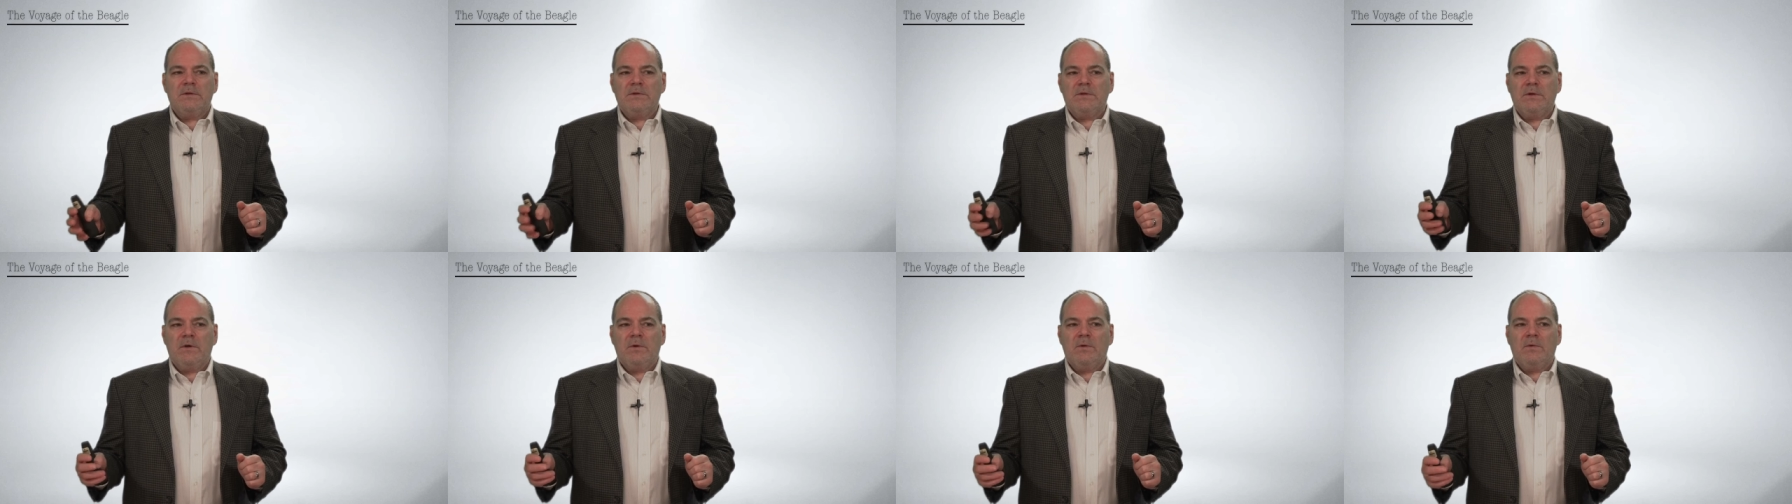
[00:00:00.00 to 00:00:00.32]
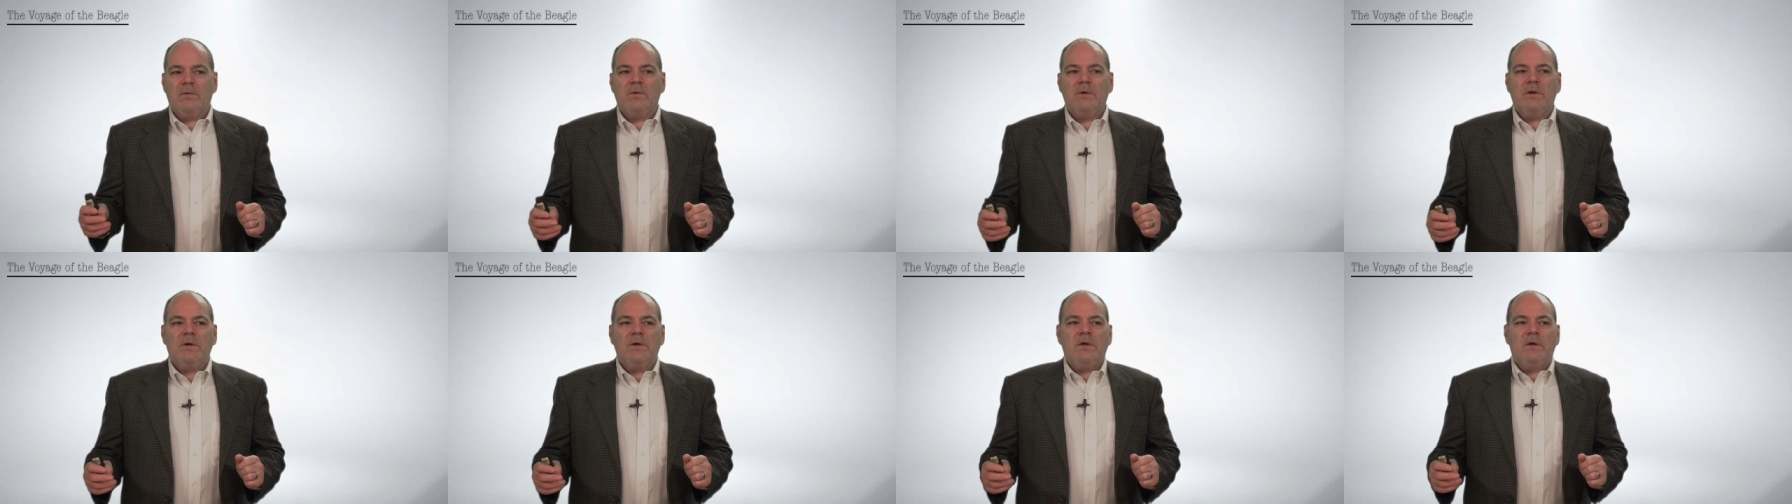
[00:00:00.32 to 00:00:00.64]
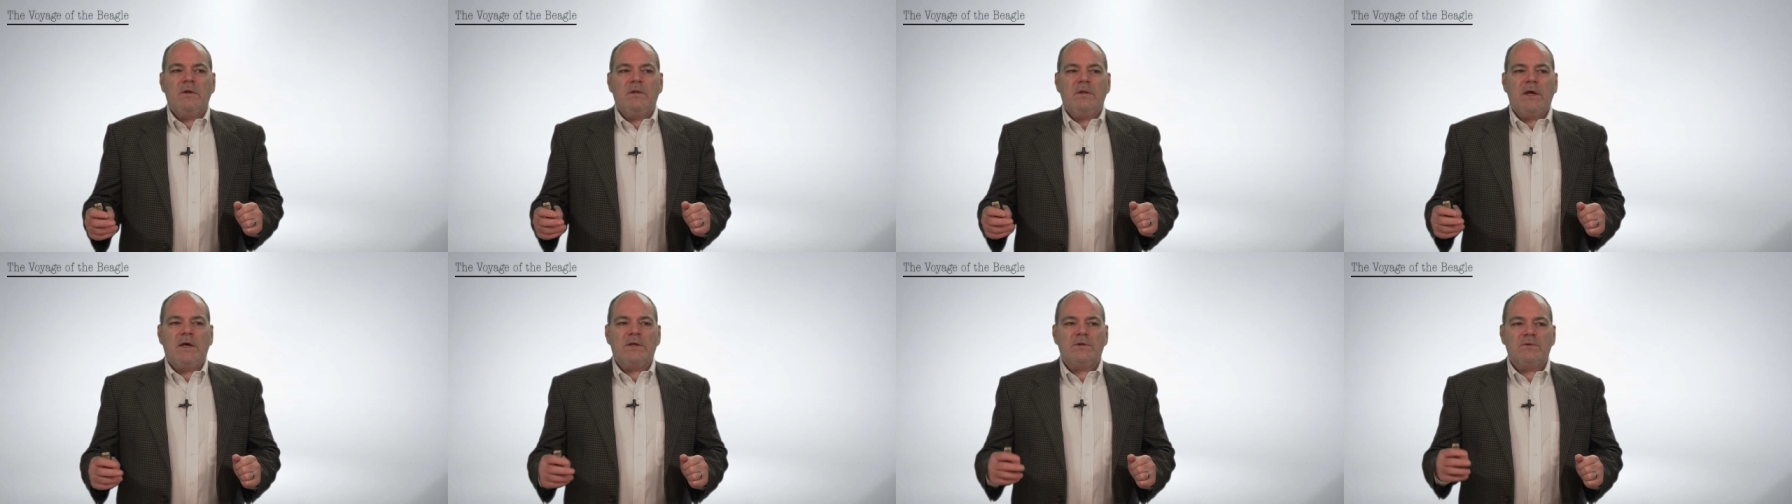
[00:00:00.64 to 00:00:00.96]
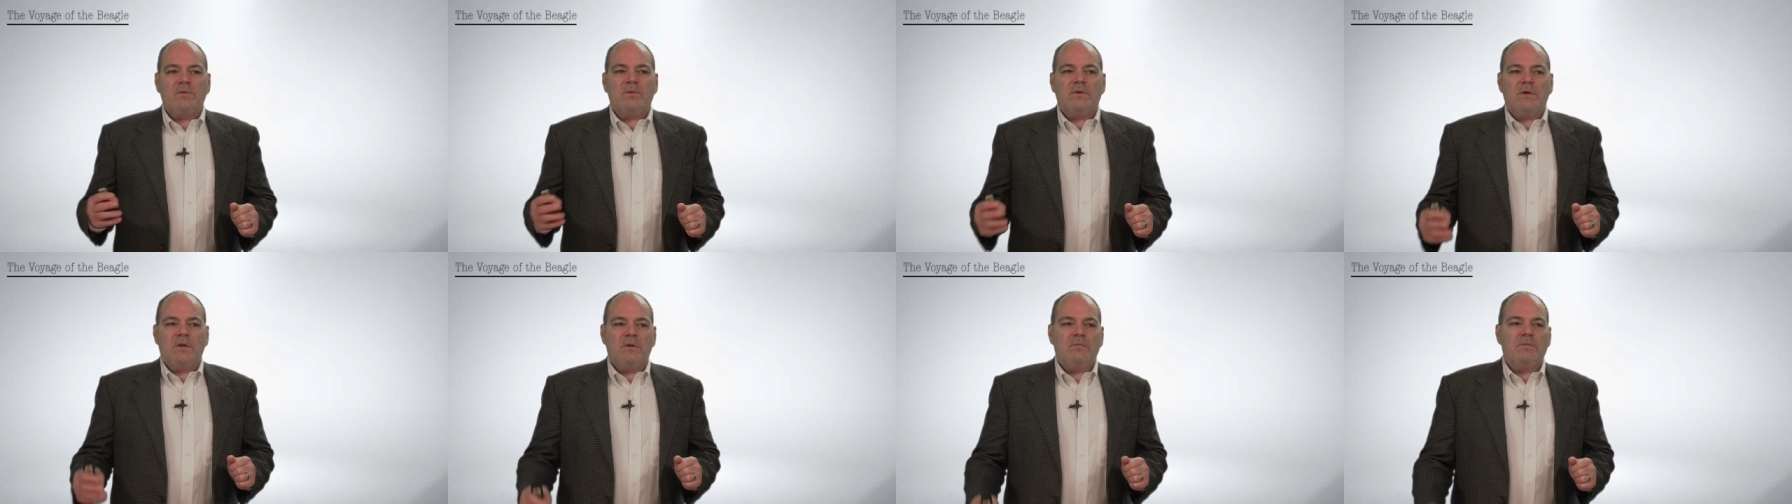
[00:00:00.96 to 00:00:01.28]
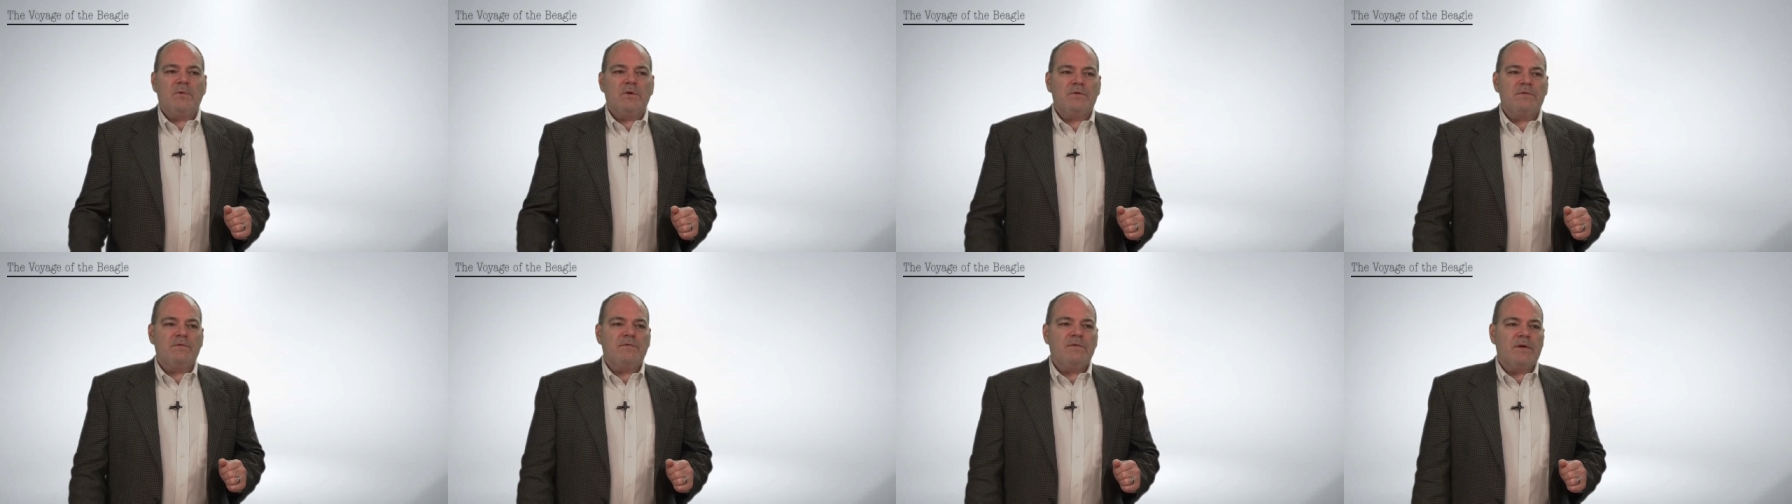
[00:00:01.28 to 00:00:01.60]
so that's one of the
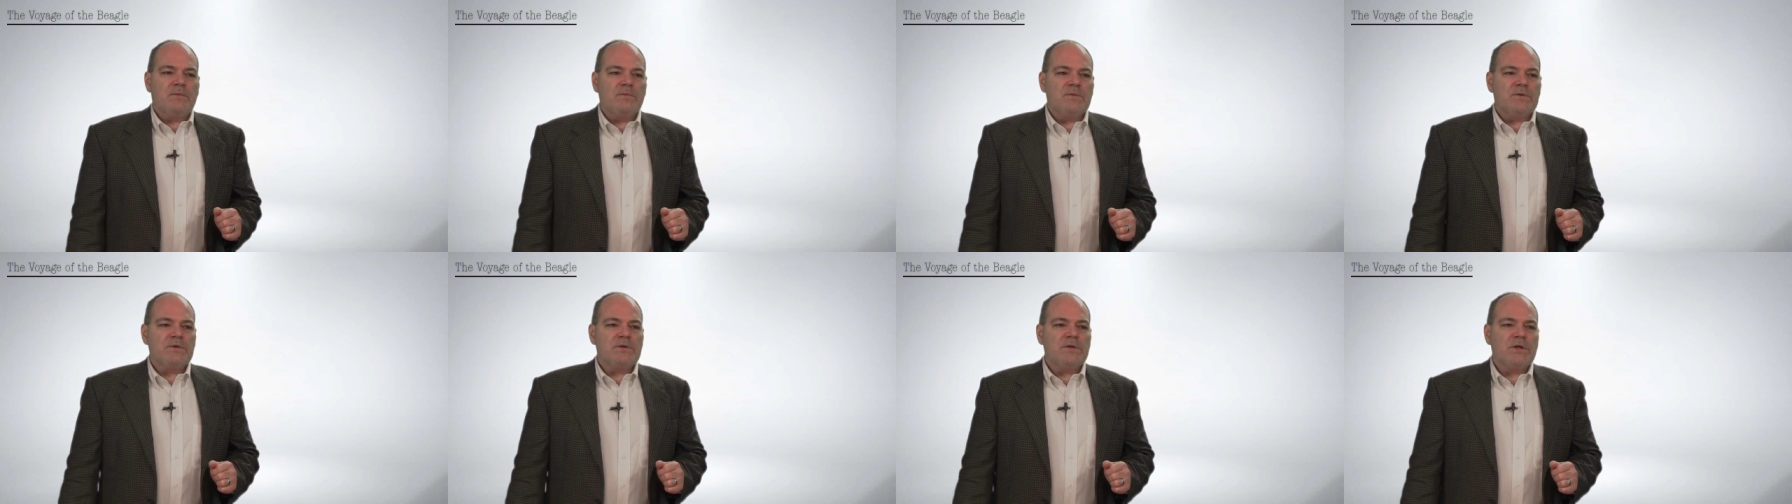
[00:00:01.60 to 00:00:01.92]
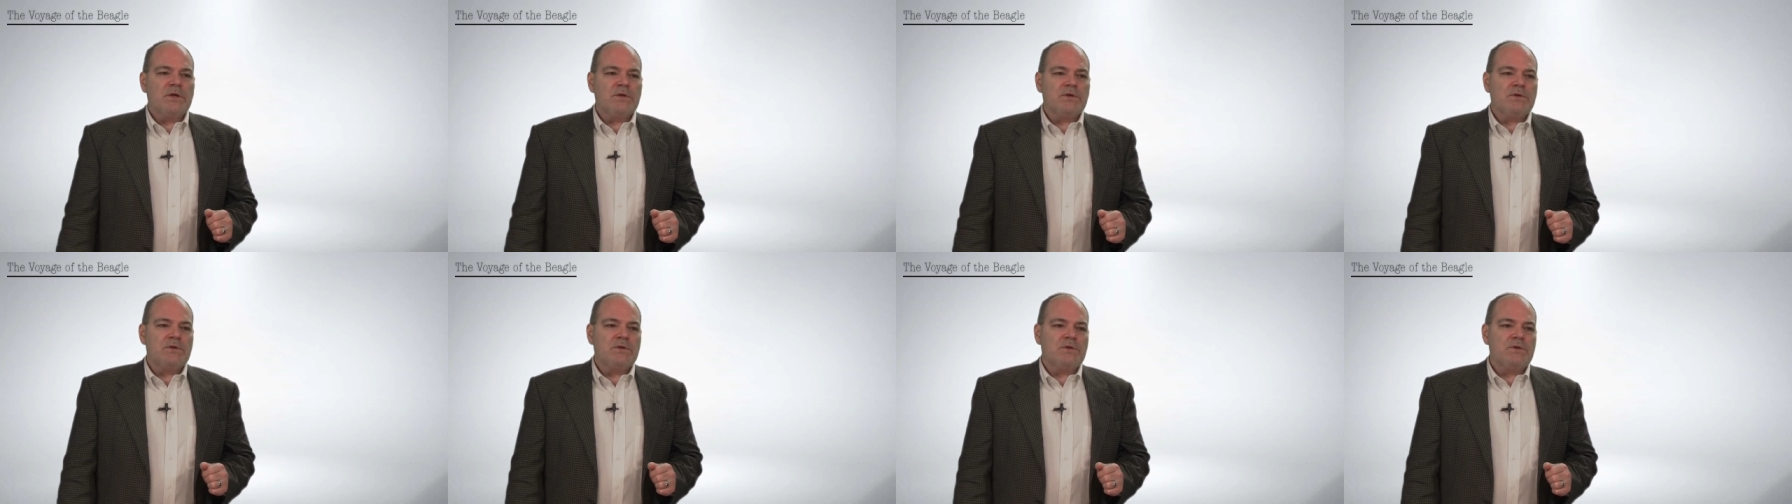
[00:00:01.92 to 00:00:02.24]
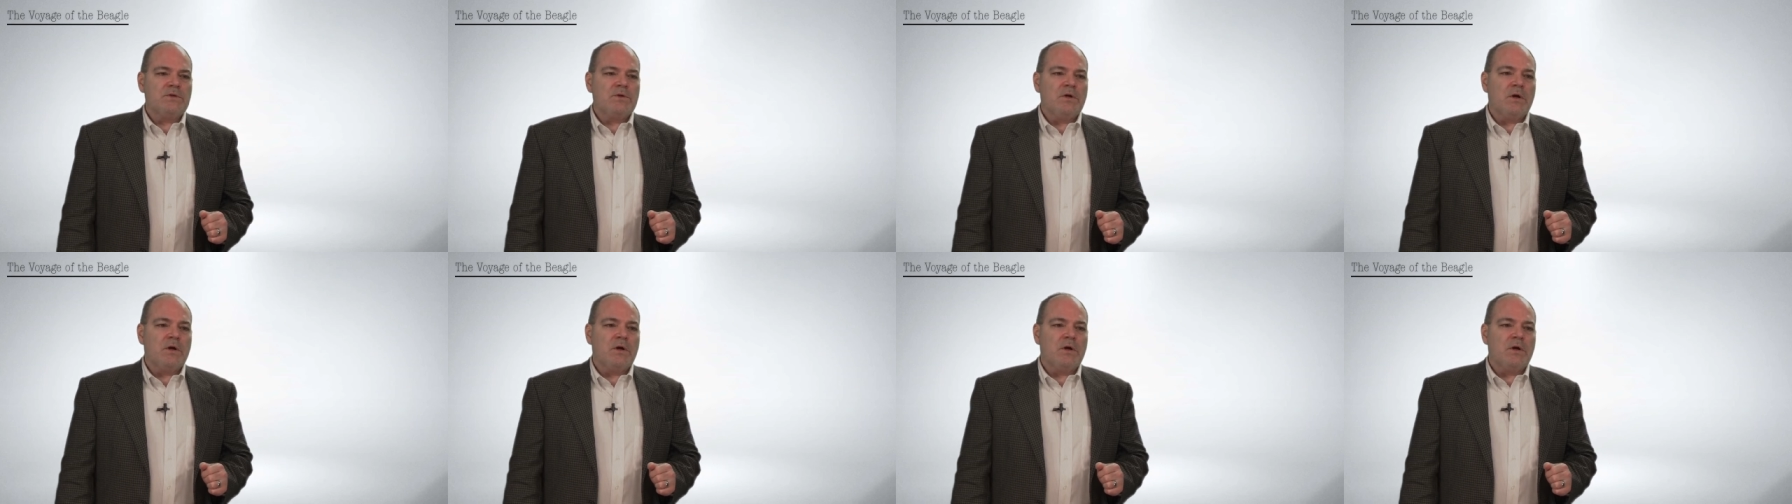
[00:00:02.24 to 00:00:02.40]
most famous sections.